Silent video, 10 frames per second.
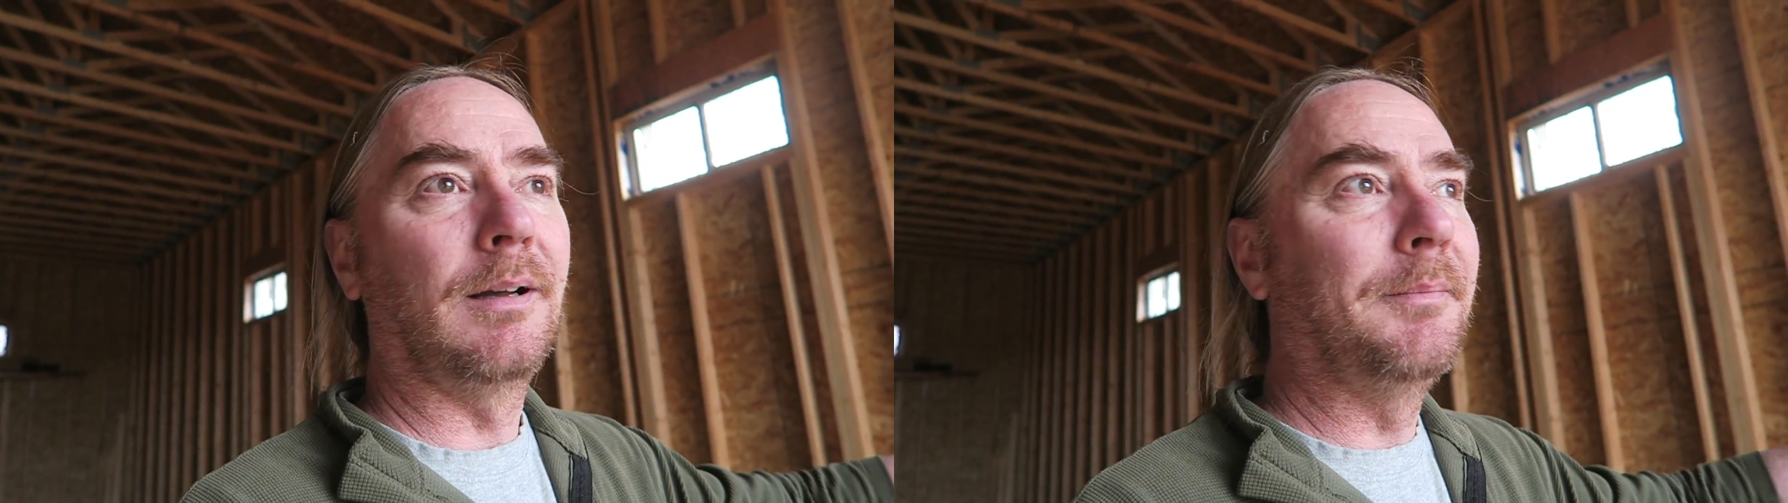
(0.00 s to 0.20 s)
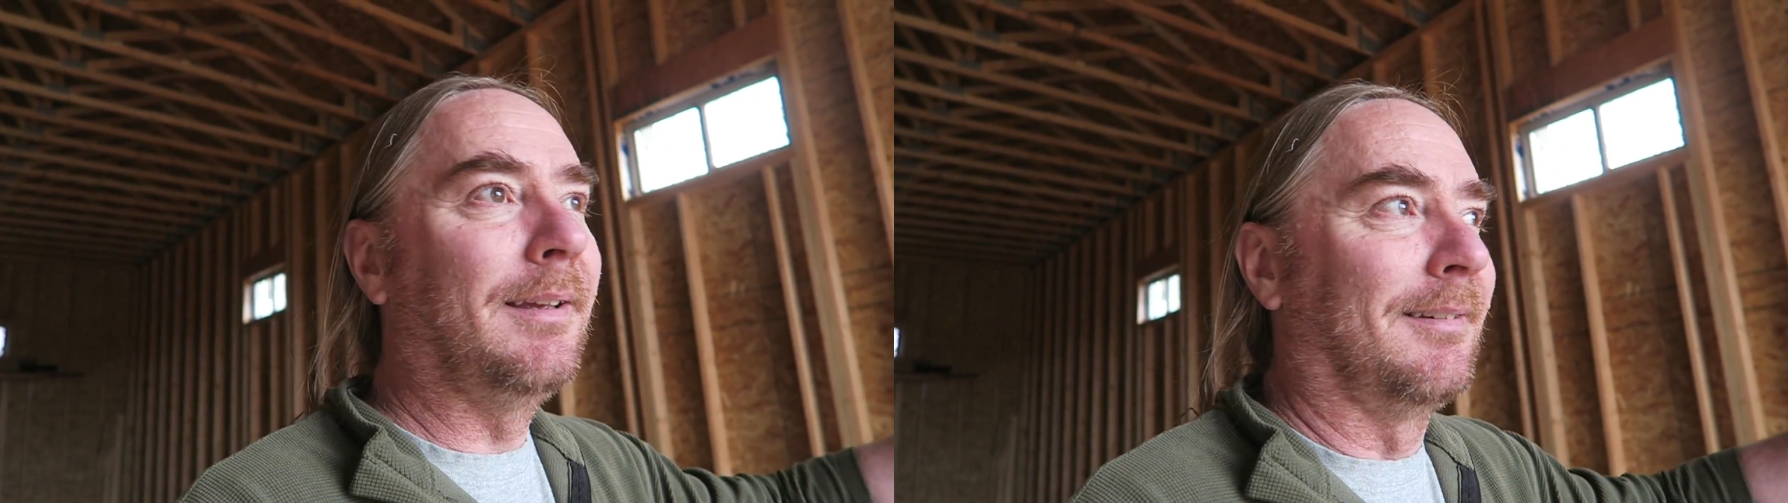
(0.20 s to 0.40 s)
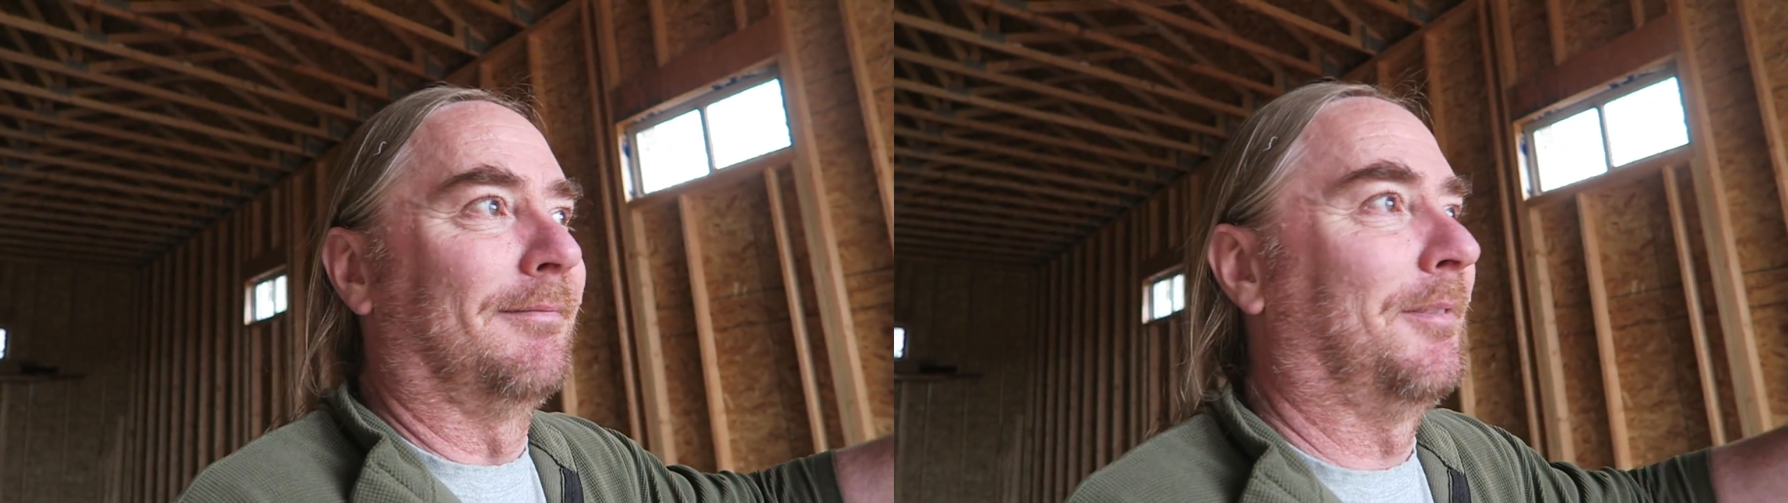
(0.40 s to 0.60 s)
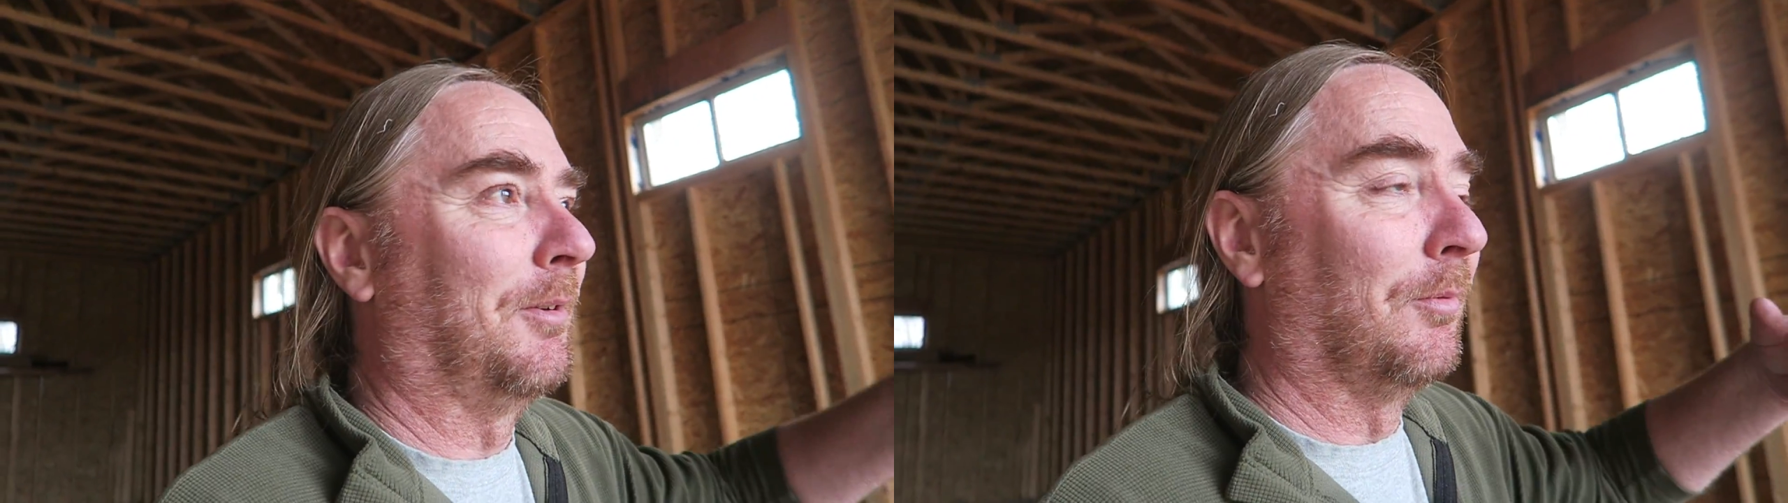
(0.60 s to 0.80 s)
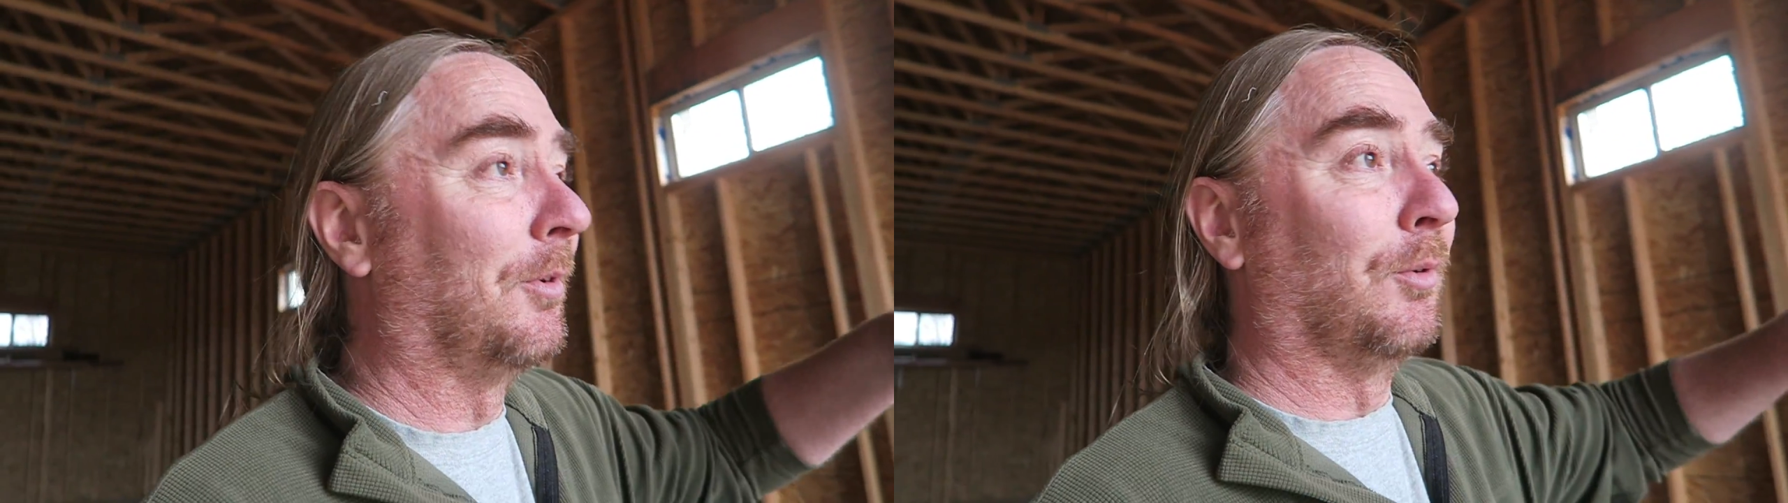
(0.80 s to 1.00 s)
I mean,
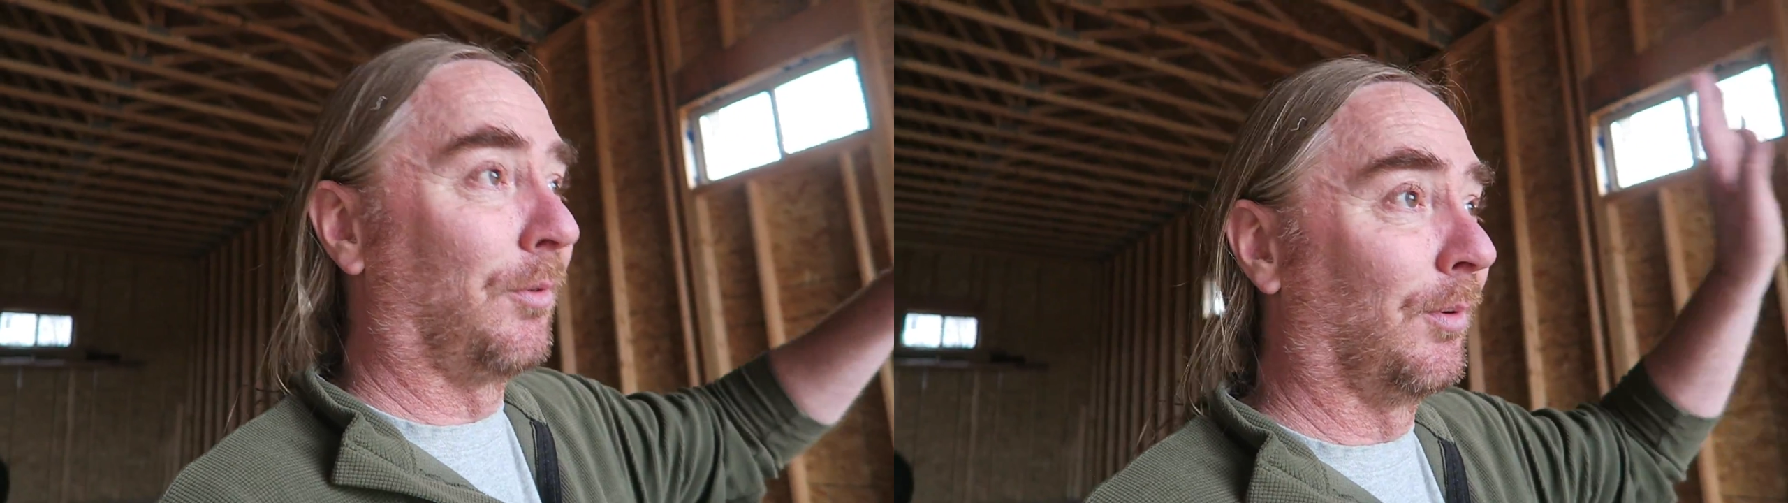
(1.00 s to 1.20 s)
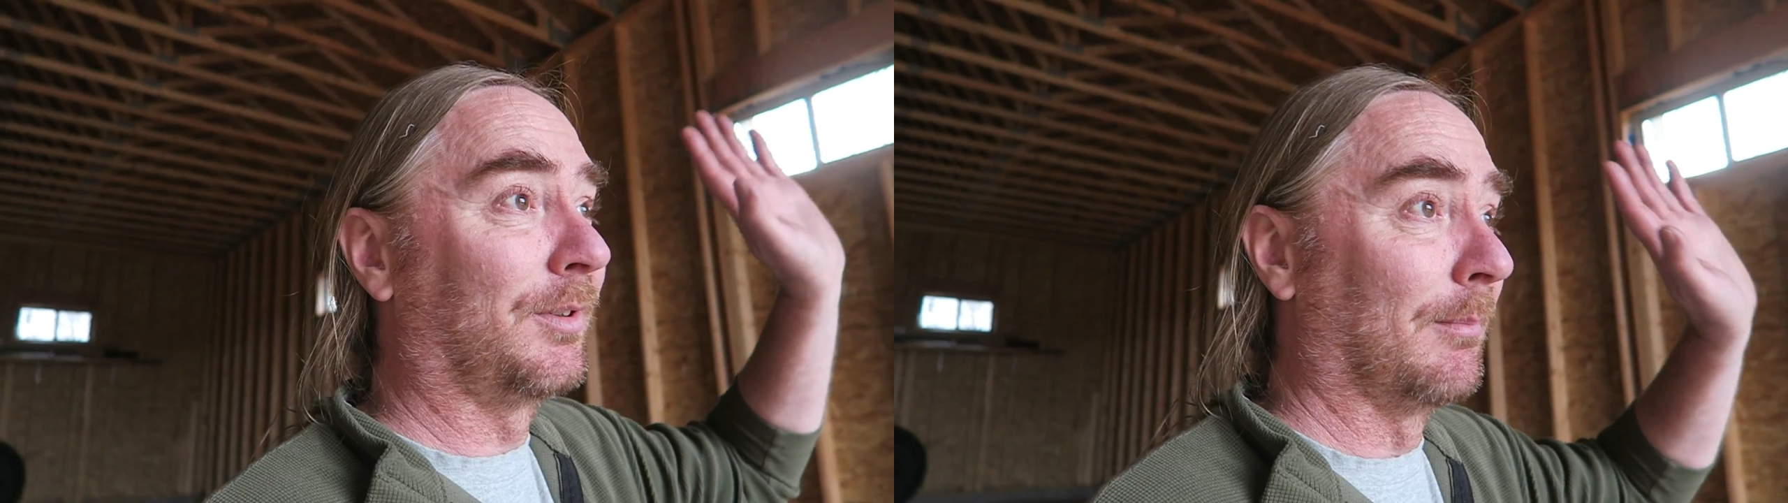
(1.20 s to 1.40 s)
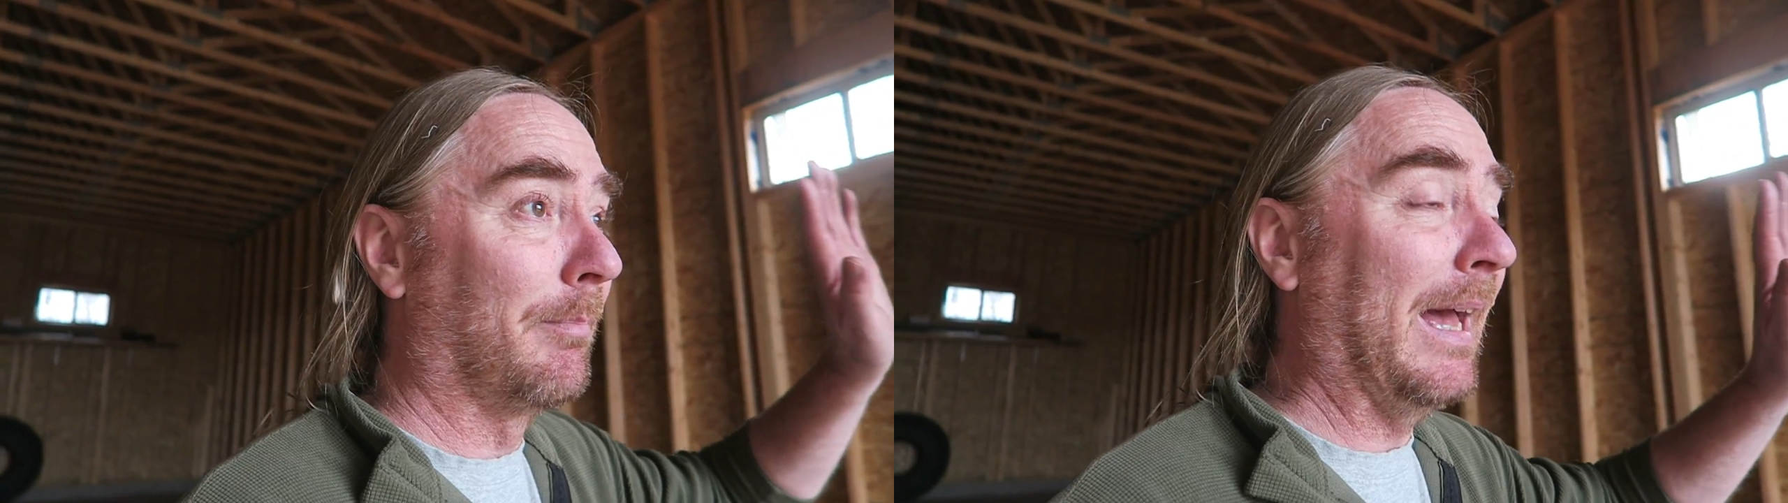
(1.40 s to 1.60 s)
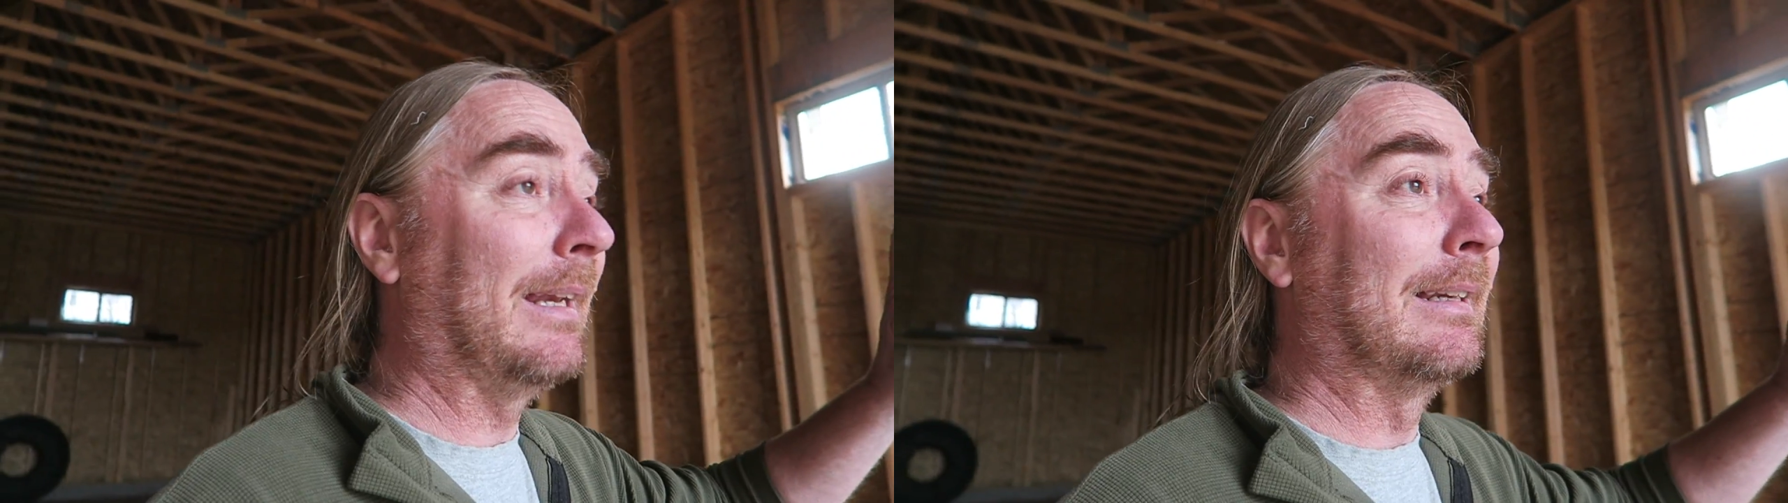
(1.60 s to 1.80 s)
do you throw some batten